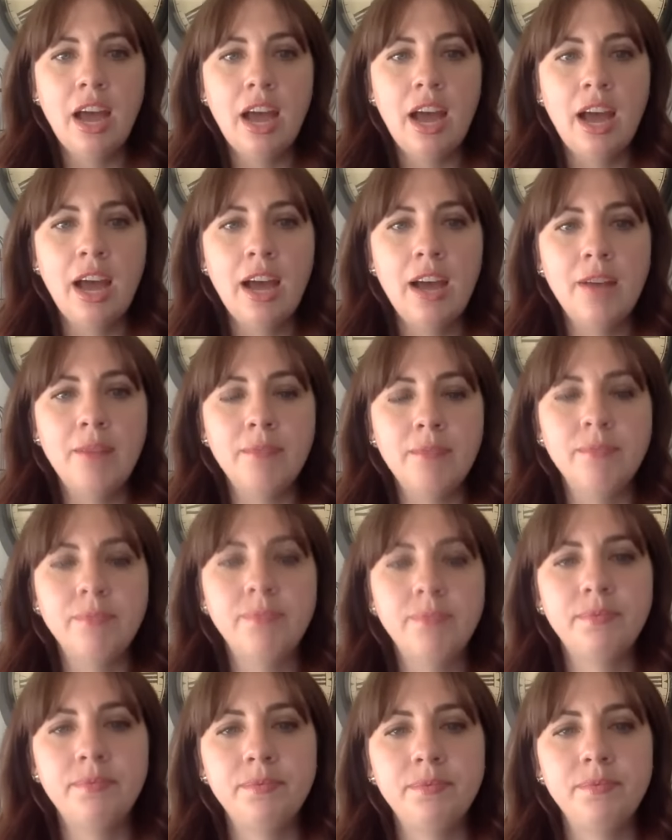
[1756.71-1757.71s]

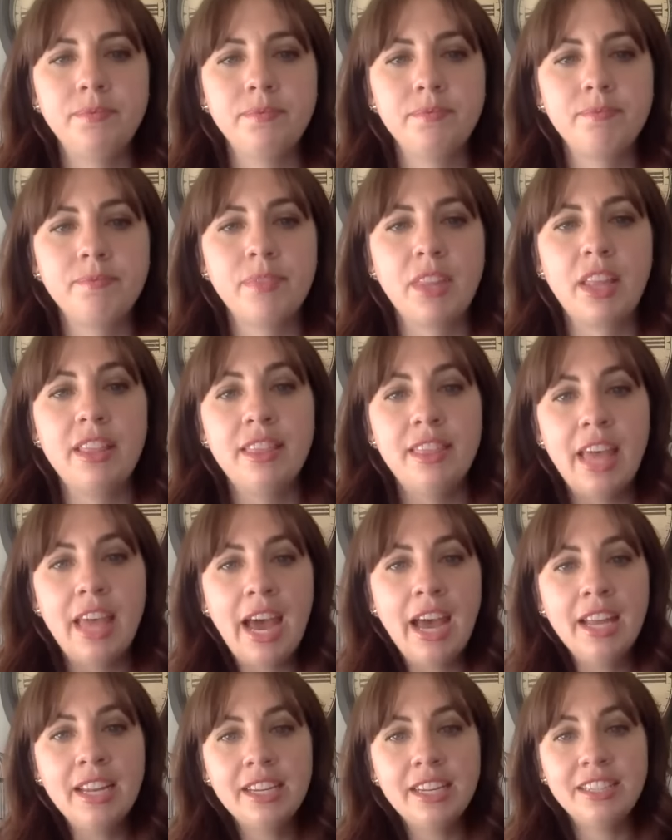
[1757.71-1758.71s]

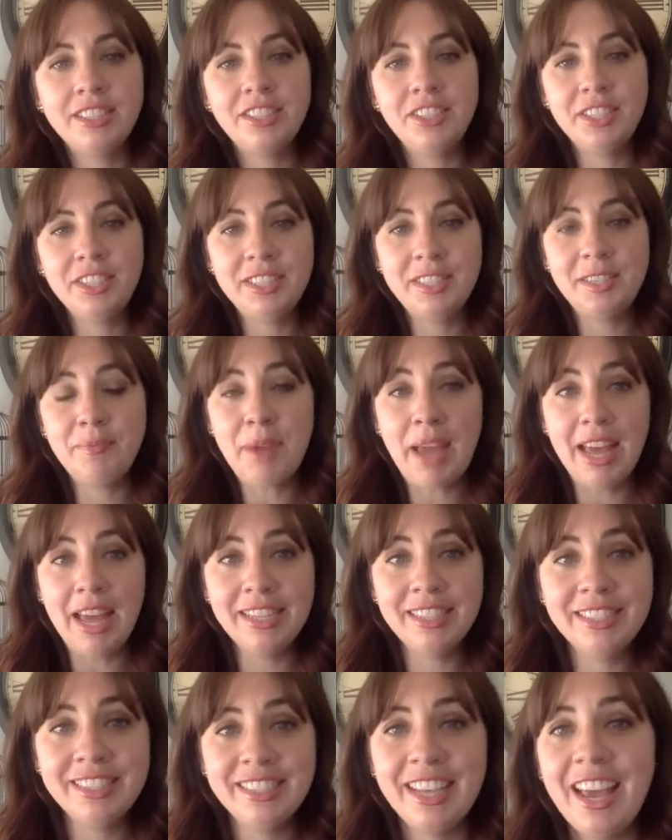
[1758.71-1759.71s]
That just
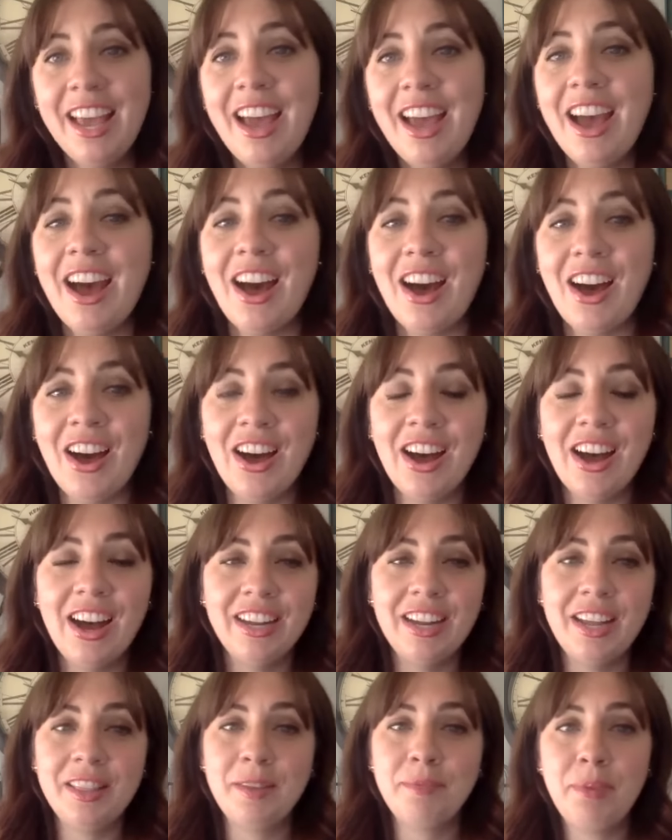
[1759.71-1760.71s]
depends
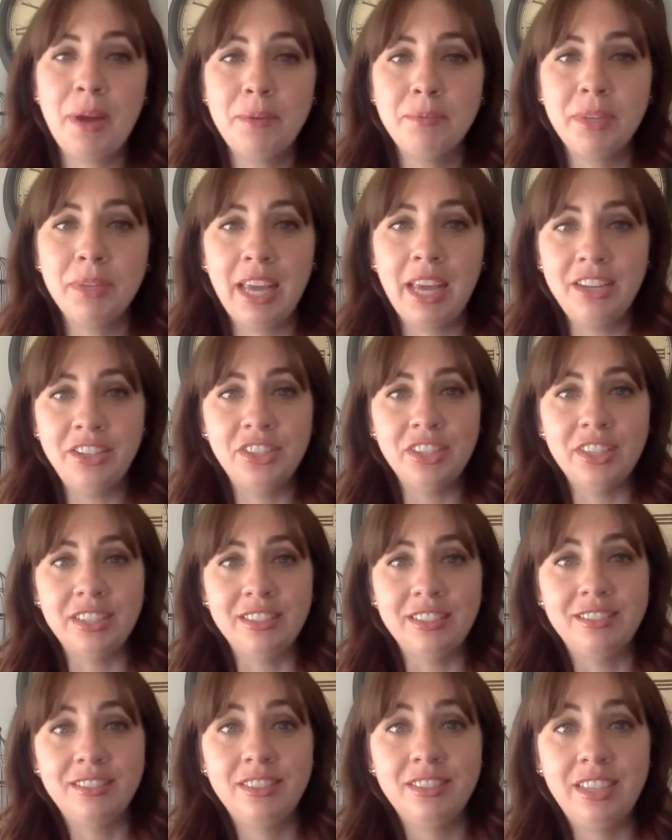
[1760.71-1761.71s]
on the
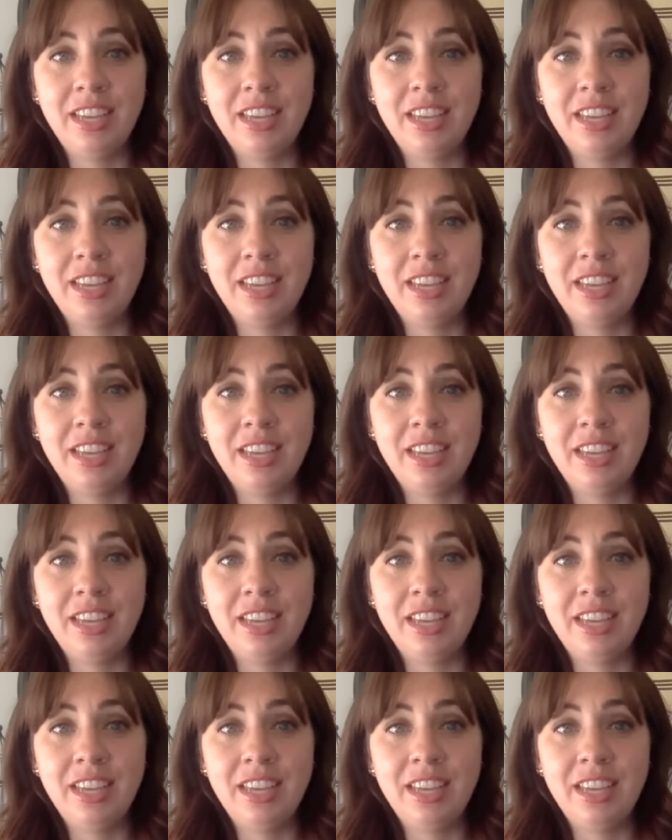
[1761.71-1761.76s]
publication.